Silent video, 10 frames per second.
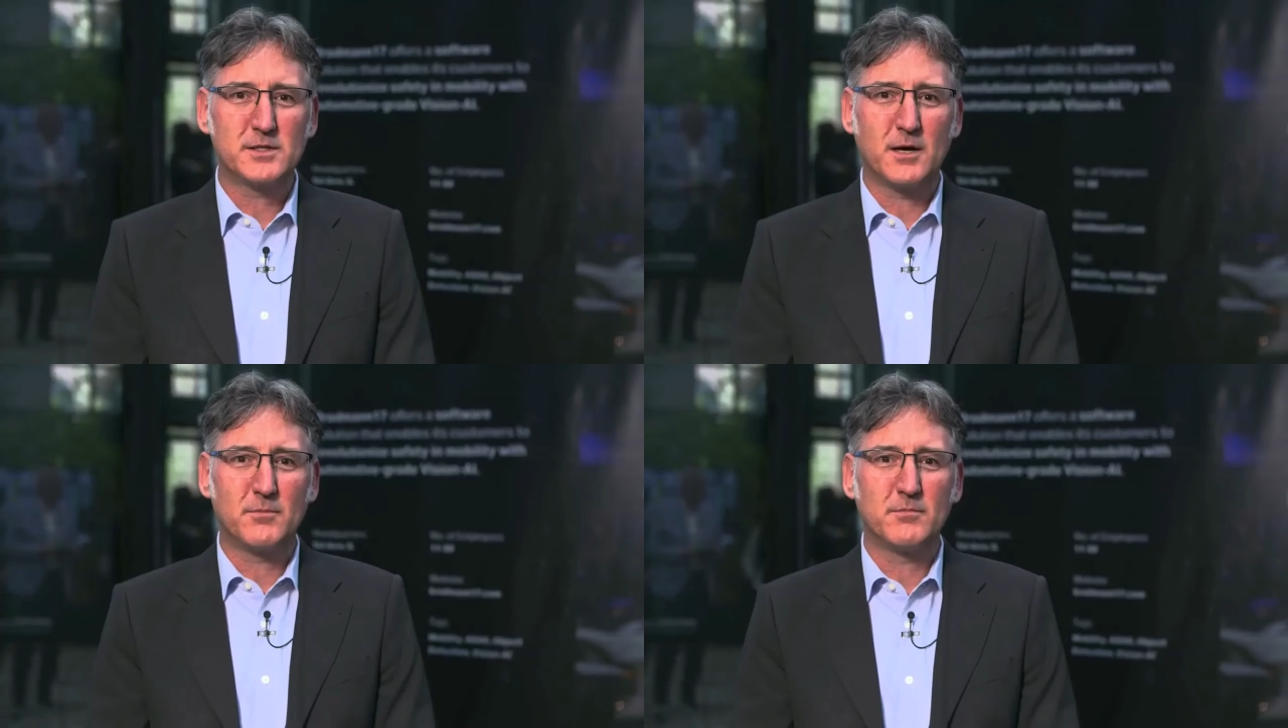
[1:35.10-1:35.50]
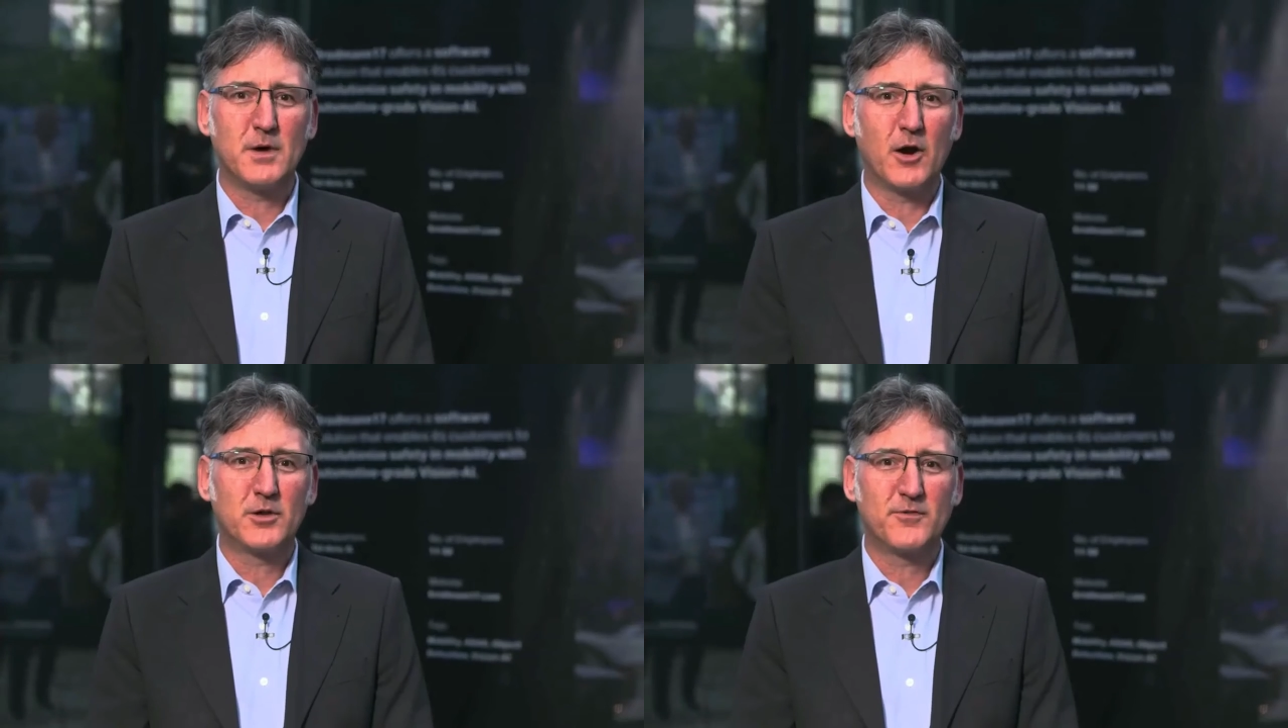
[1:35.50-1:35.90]
some
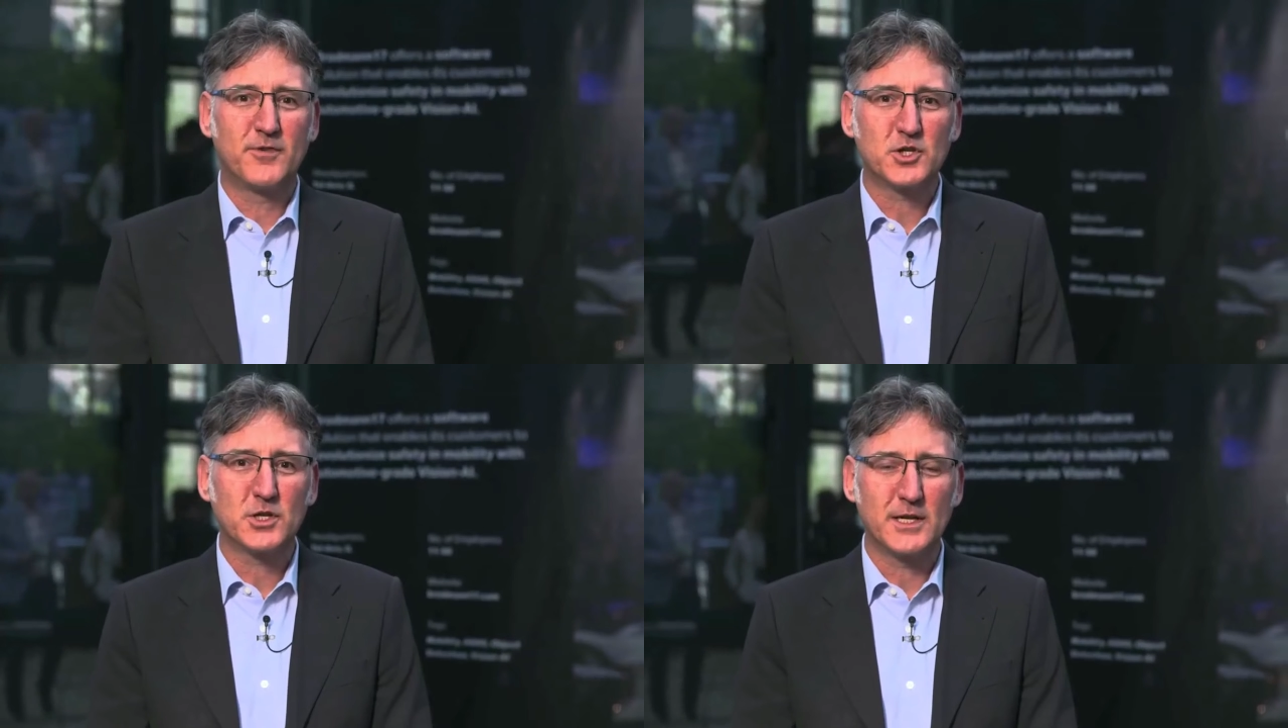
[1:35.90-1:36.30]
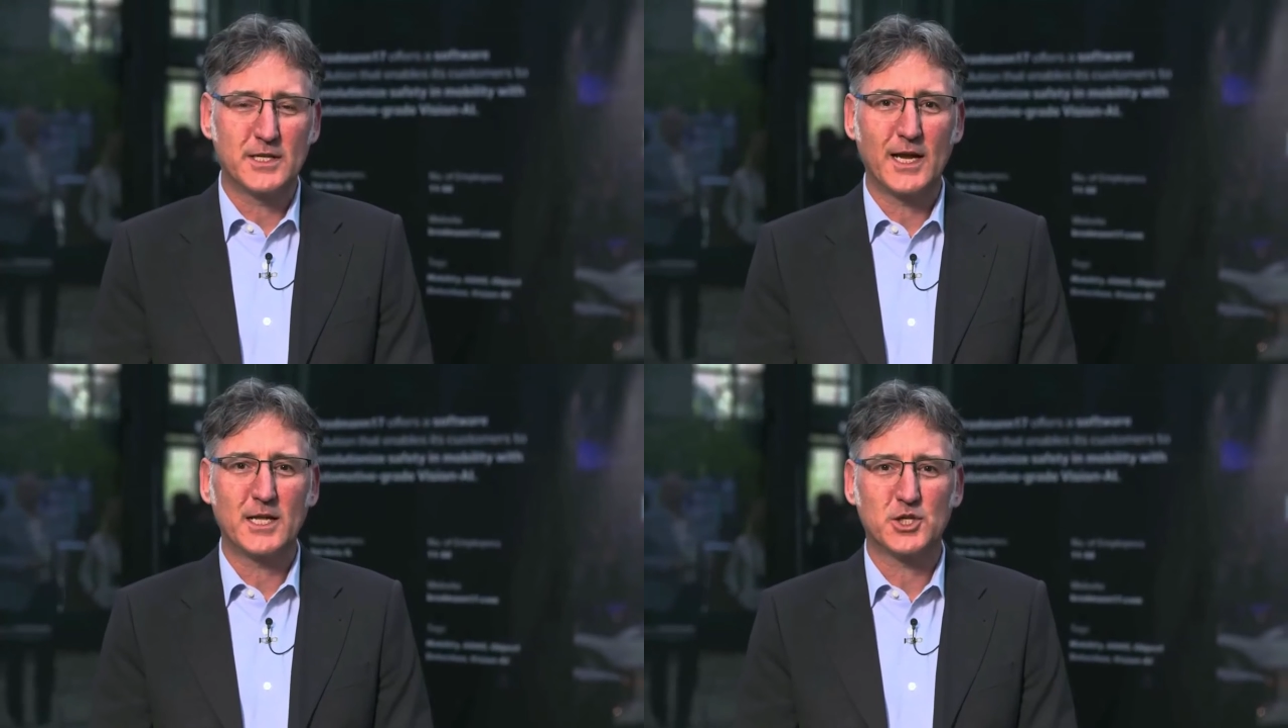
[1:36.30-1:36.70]
artificial
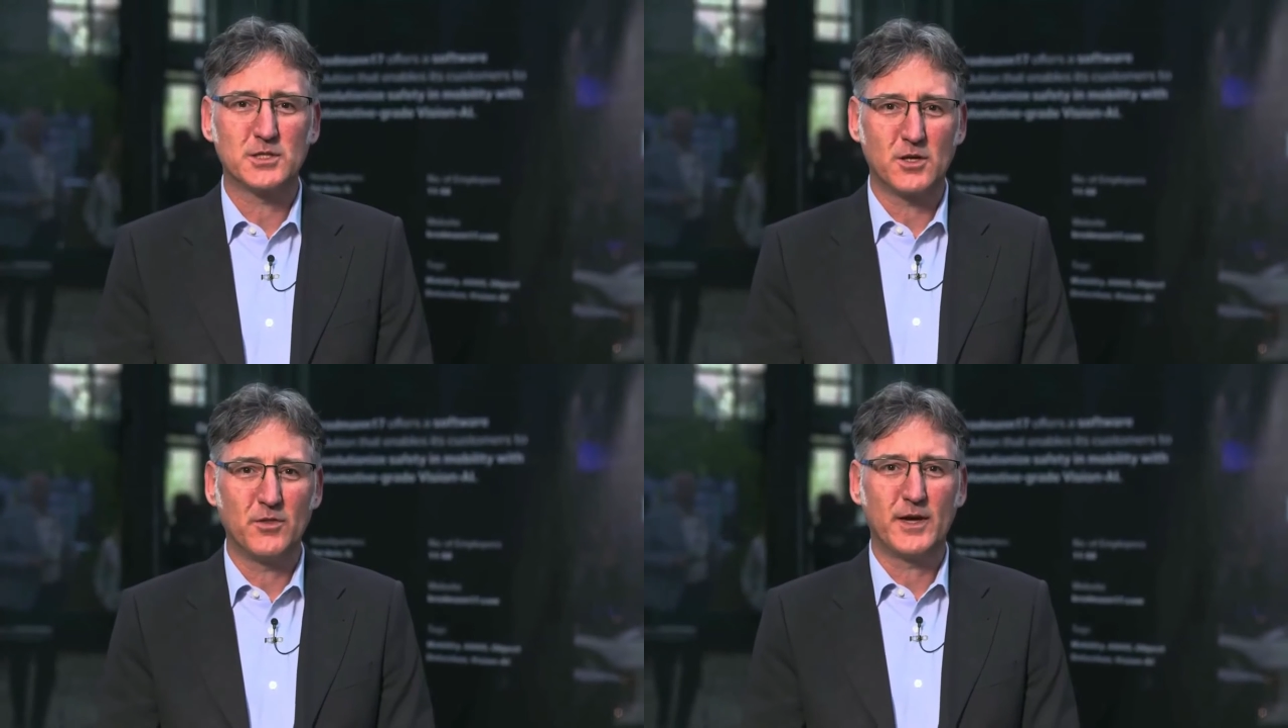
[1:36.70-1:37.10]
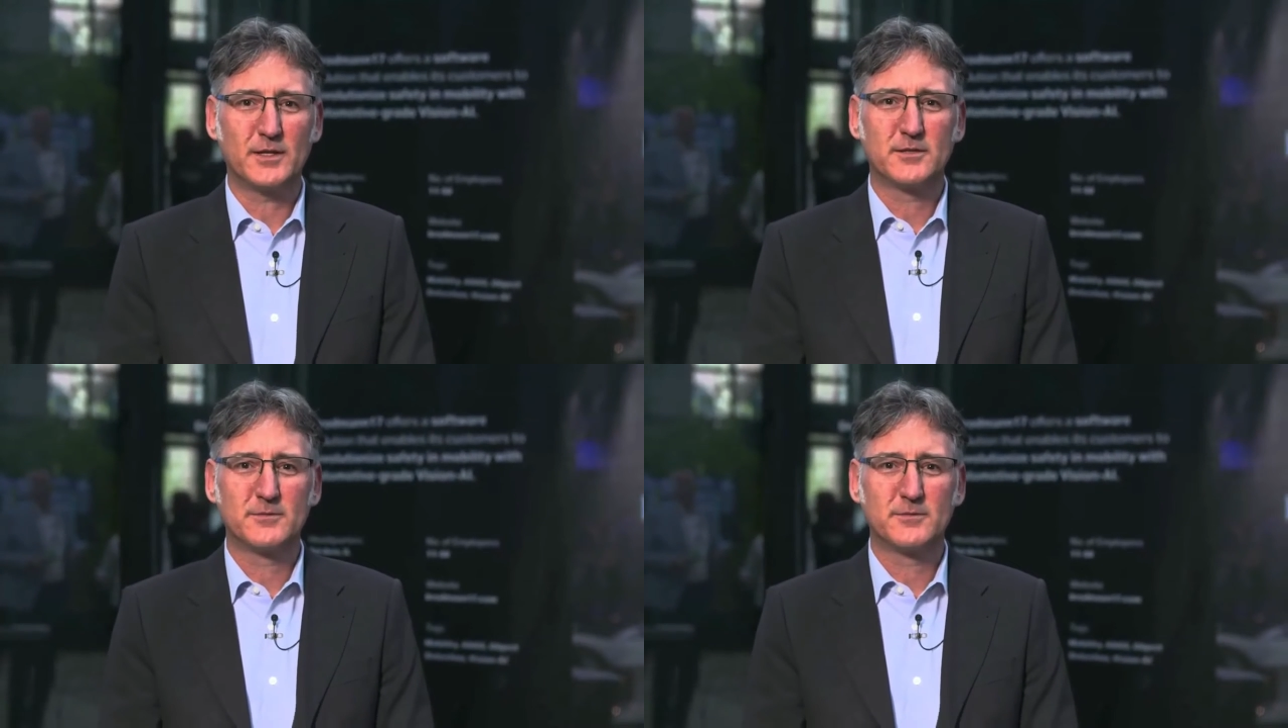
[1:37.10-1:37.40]
intelligence on that.